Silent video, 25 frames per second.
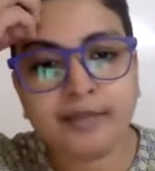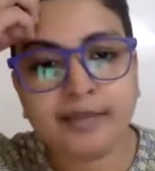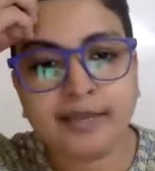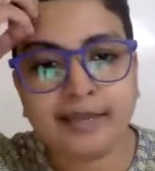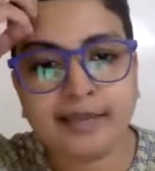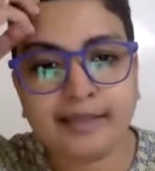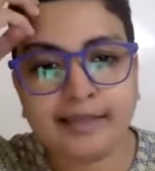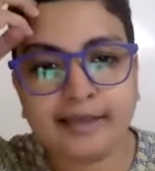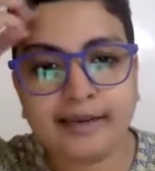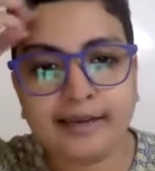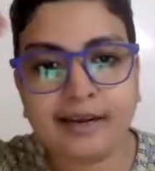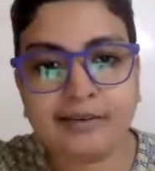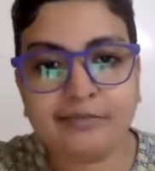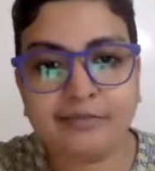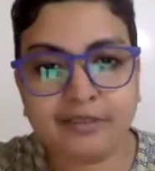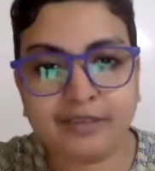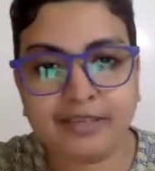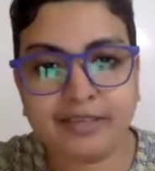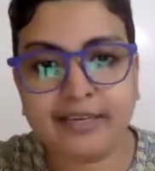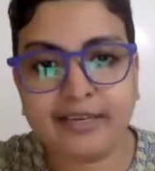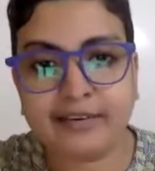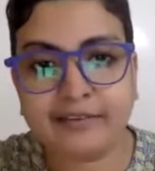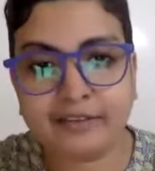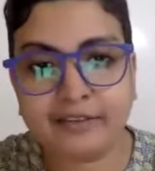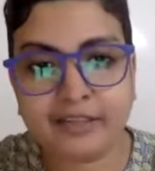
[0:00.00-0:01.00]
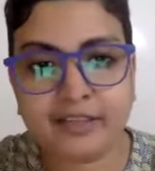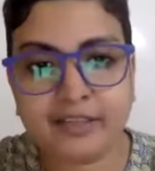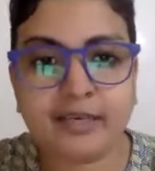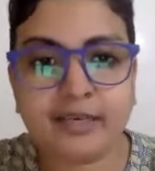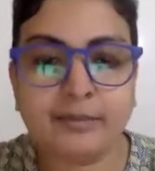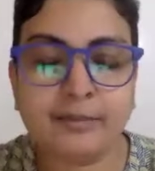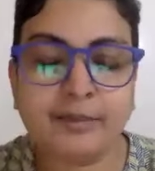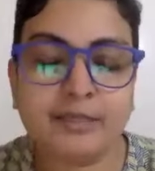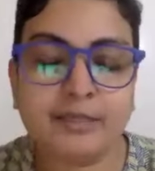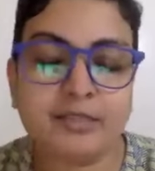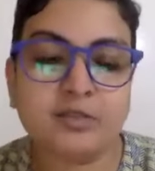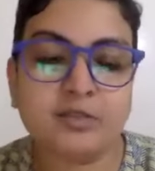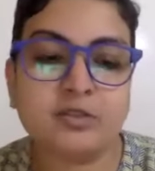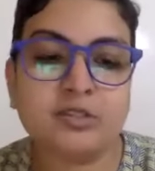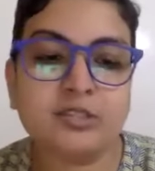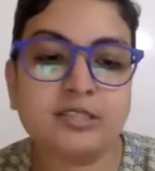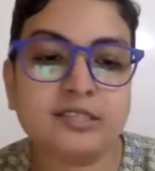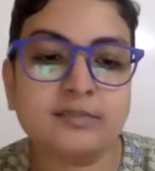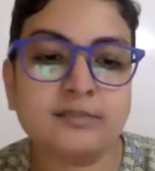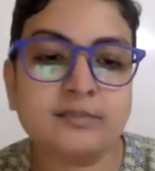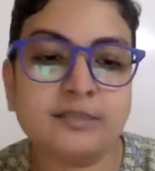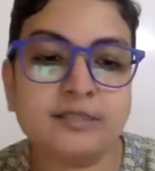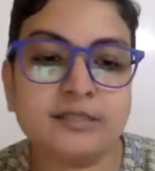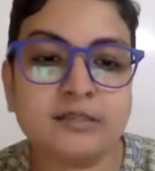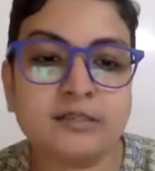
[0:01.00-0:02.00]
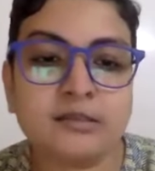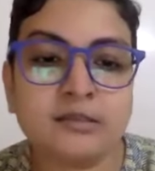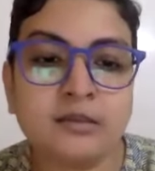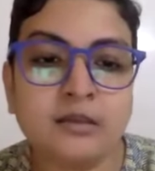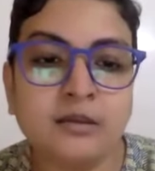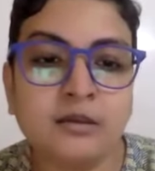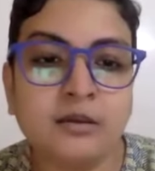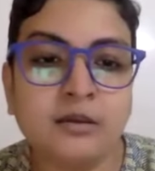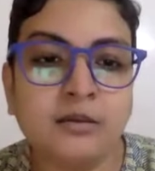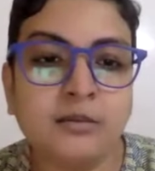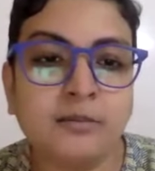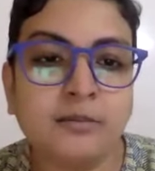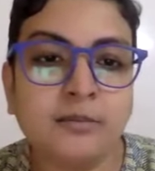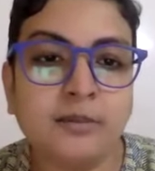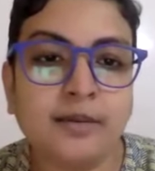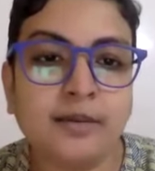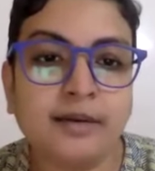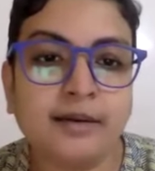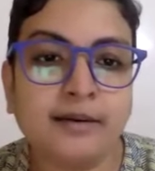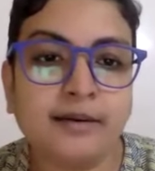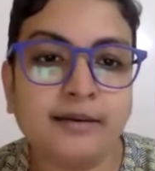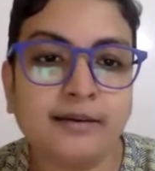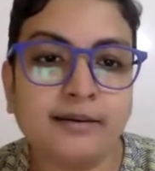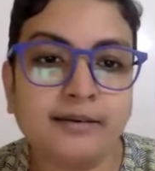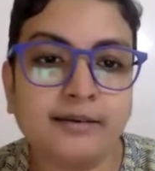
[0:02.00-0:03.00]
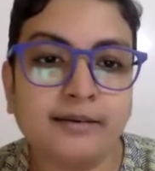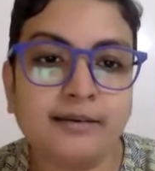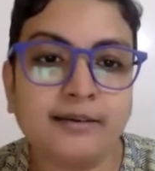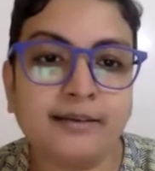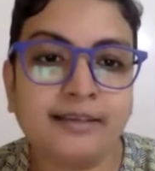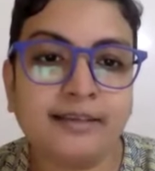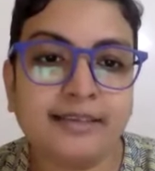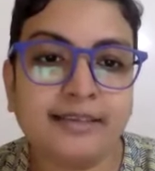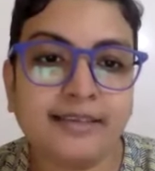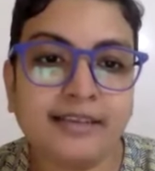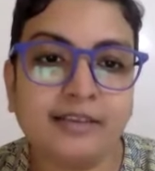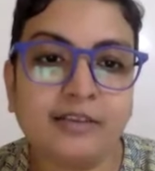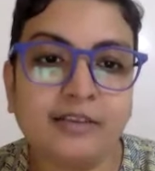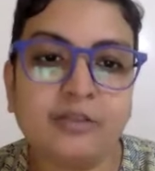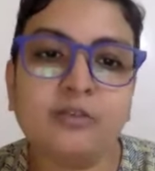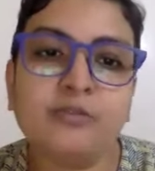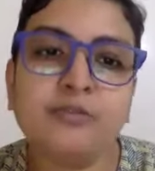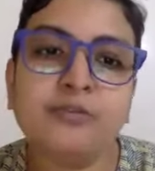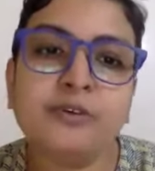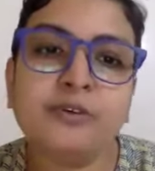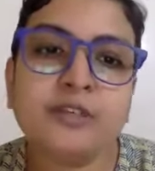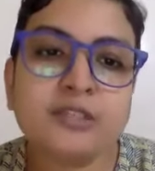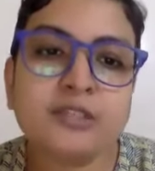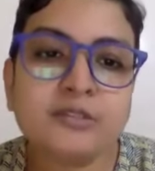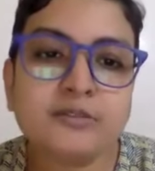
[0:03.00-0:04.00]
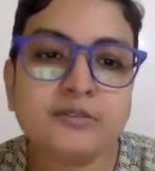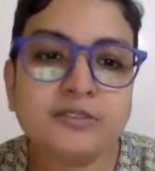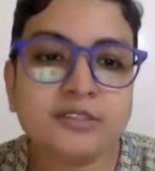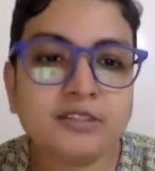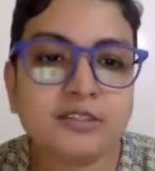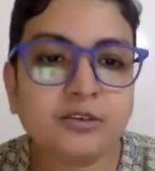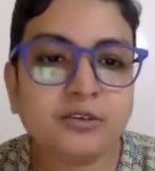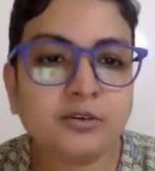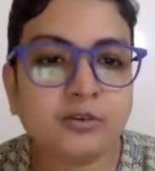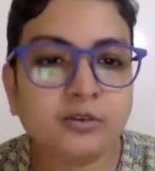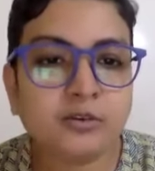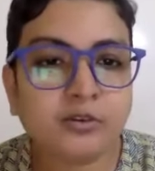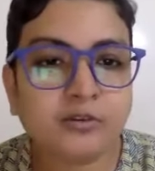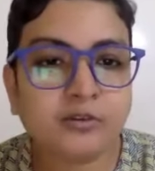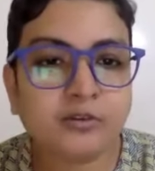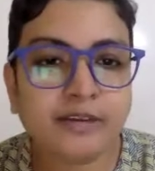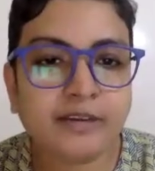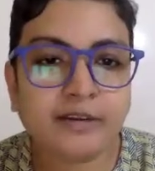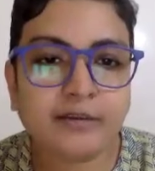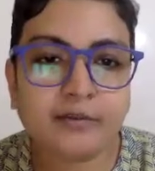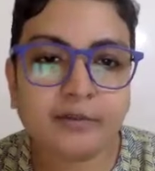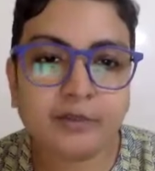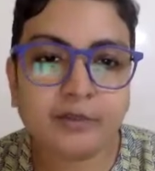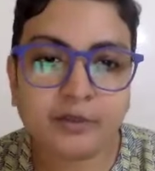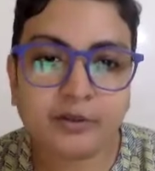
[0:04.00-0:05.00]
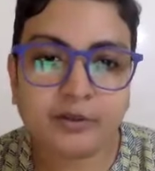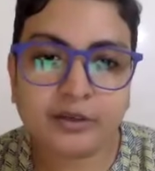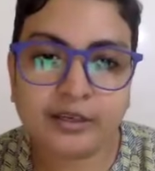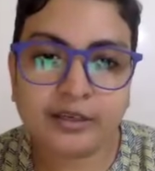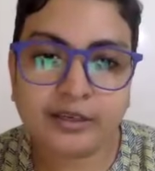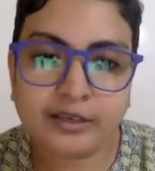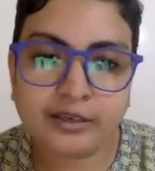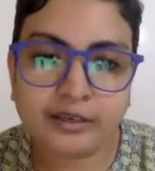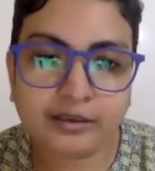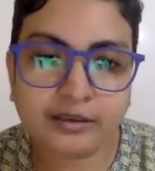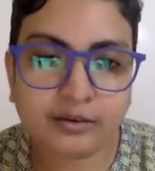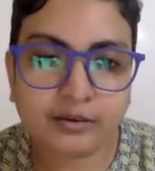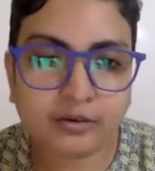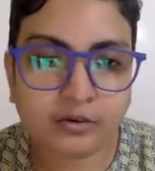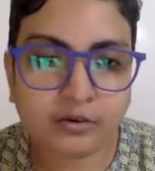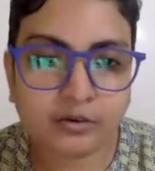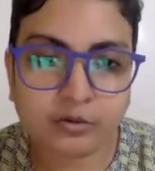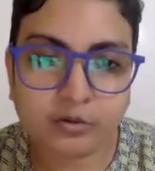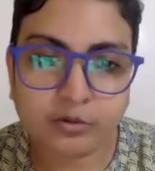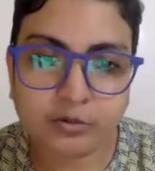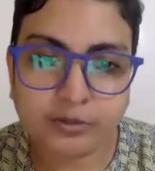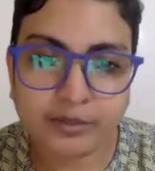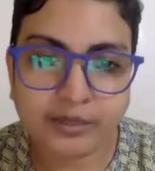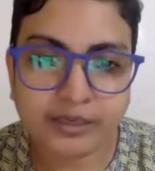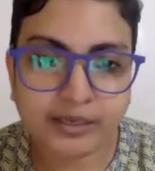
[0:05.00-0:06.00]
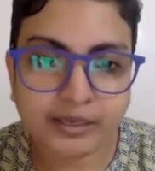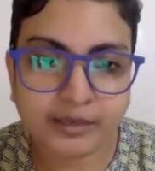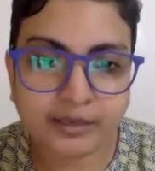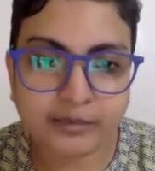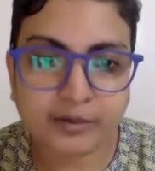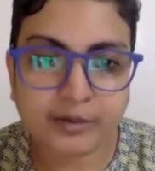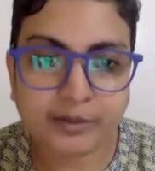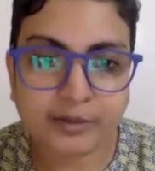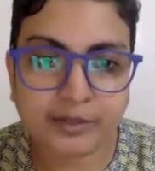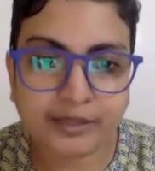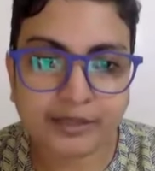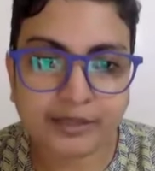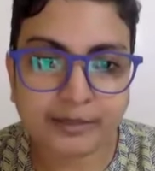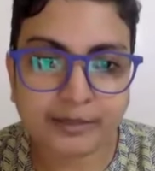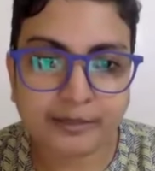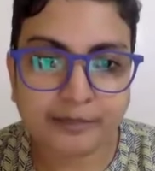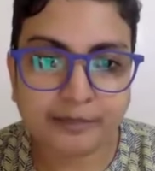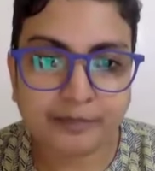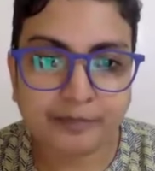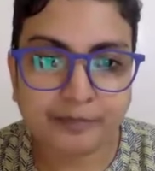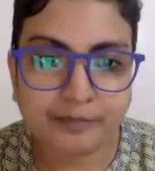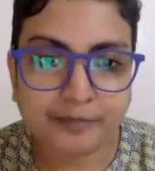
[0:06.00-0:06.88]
And then after that, every 3 months or 6 months. But yeah, on the first visit to your vet with your kitten, you'll be deworming them.